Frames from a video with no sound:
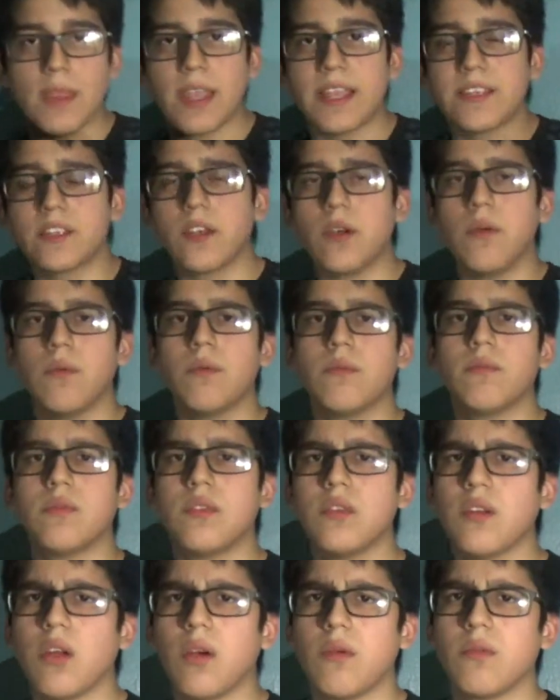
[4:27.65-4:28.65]
And so
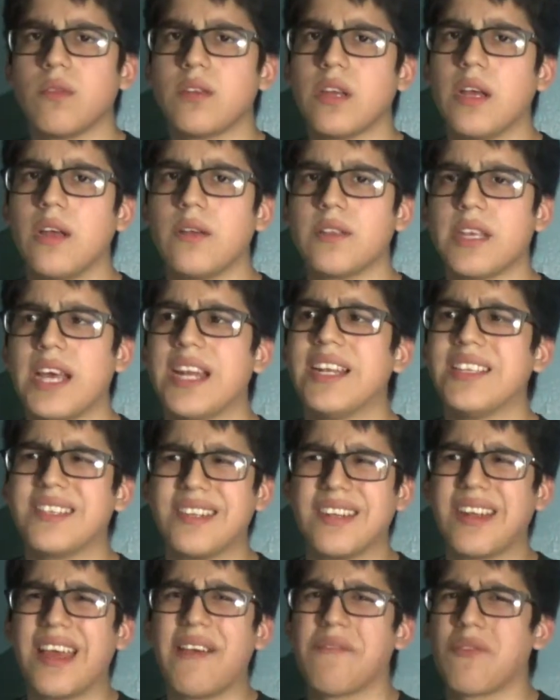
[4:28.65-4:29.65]
at least he
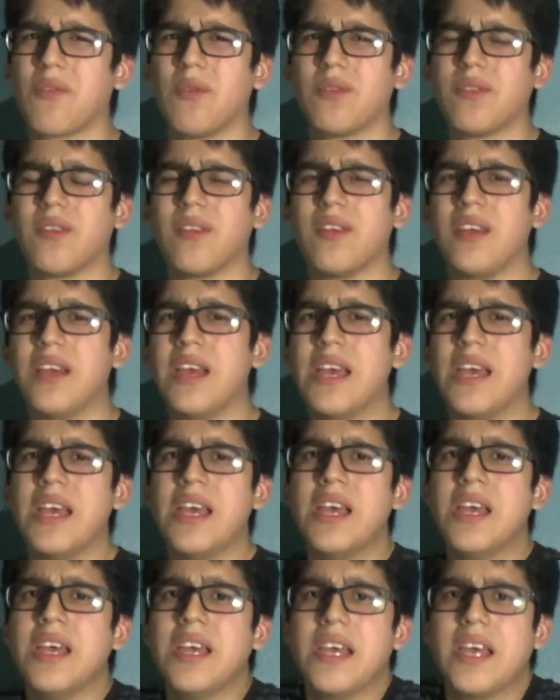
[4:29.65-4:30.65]
didn't have cold
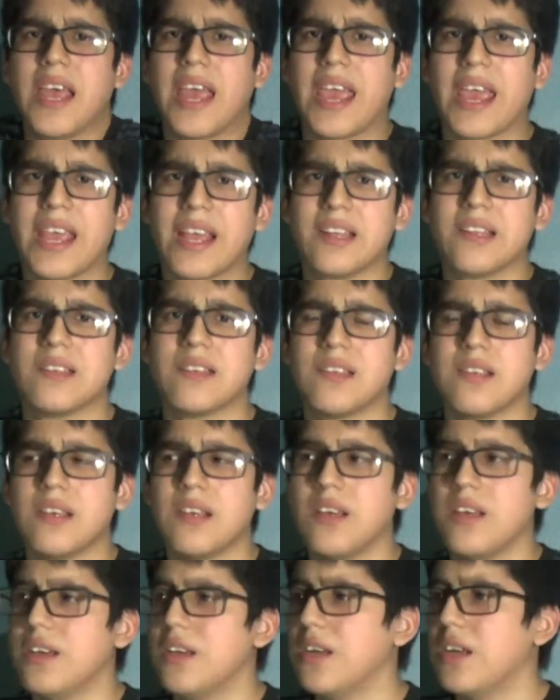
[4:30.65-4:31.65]
hands.
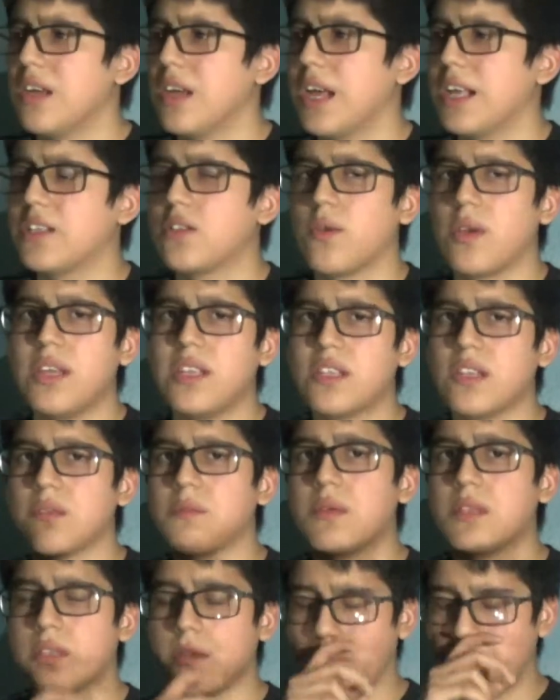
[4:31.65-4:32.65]
And so he
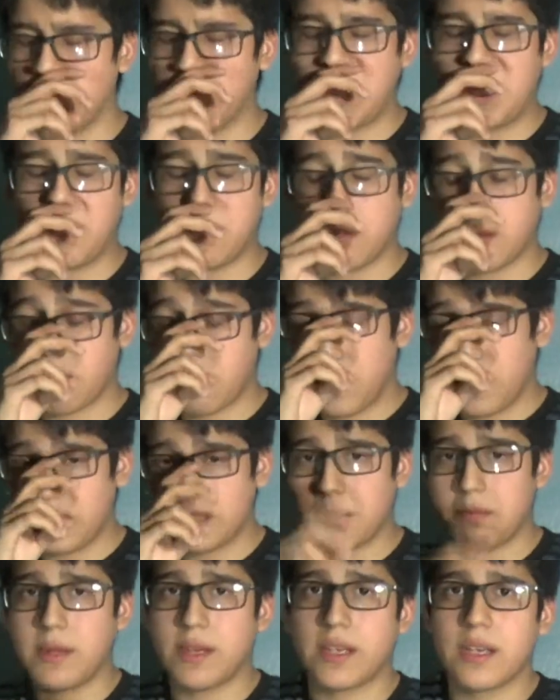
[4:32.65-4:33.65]
tells me to put down my
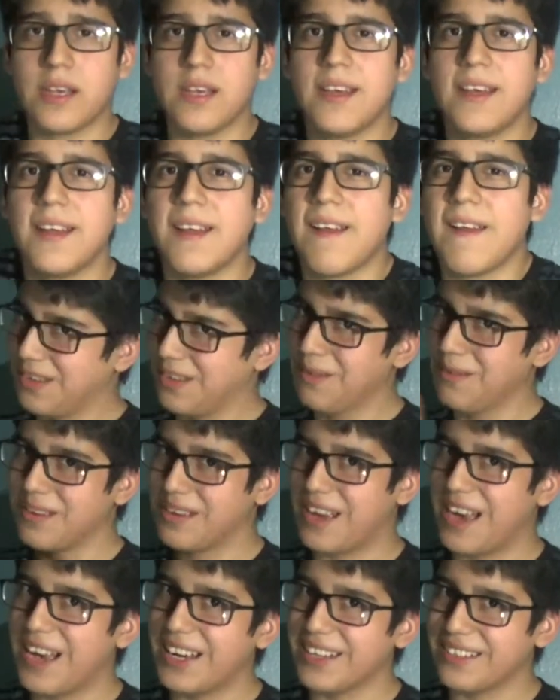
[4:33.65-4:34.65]
pants. I'm like, "You
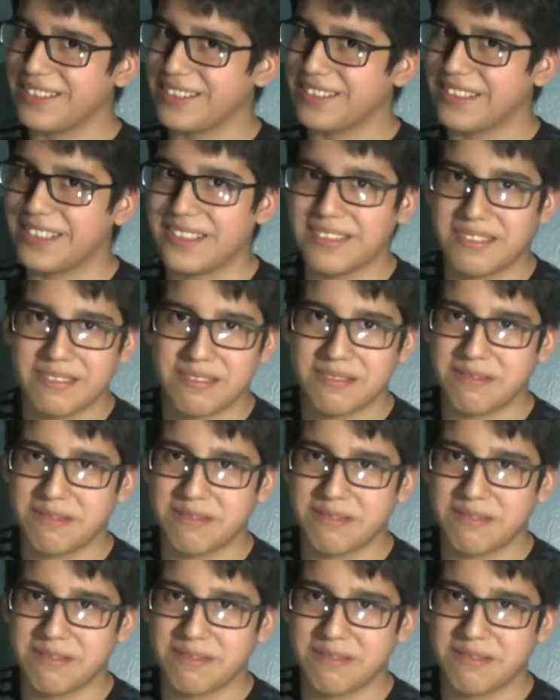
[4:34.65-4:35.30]
got it, sir."